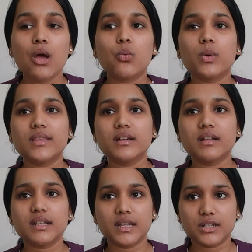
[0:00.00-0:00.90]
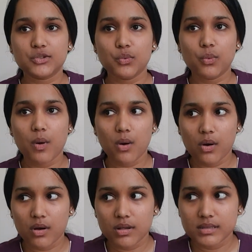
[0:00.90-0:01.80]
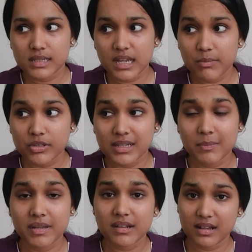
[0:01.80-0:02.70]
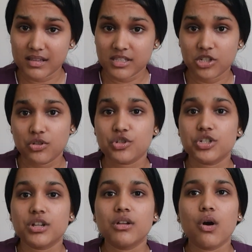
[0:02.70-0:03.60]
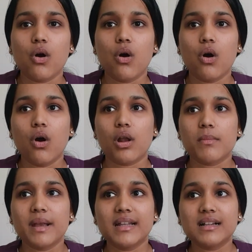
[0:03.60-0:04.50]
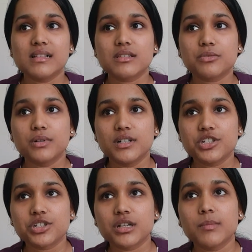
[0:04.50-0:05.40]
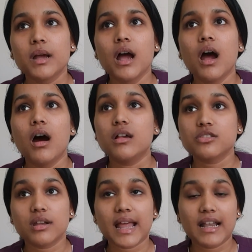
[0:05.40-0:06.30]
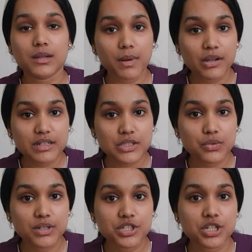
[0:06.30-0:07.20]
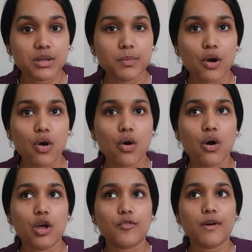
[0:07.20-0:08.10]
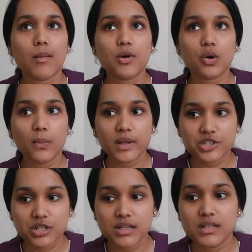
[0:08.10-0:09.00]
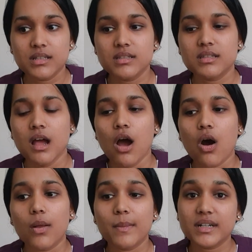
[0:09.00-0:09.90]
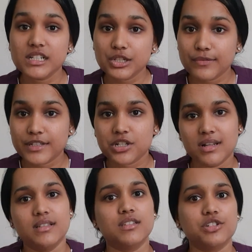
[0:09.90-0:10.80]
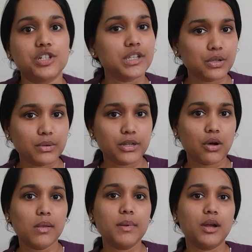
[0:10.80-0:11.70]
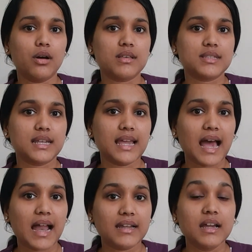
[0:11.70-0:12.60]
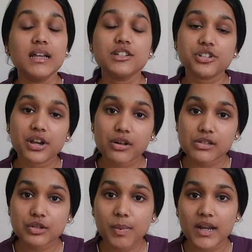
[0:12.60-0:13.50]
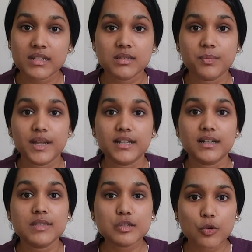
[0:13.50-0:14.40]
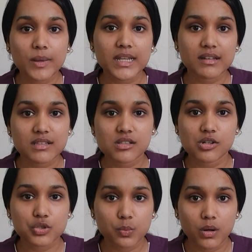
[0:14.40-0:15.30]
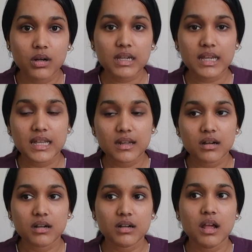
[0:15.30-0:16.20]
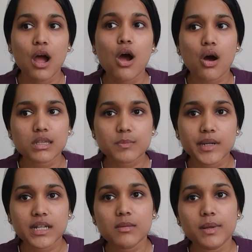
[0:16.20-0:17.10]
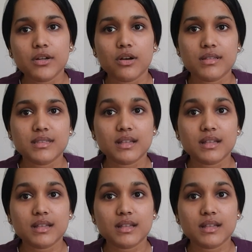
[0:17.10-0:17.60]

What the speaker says: whether it was chemotherapy reconstitution or medical stewardship, antibiotic stewardship or pharmacovigilance or material-vigilance. She knew it all because she had also participated in so many research work in her hospital, because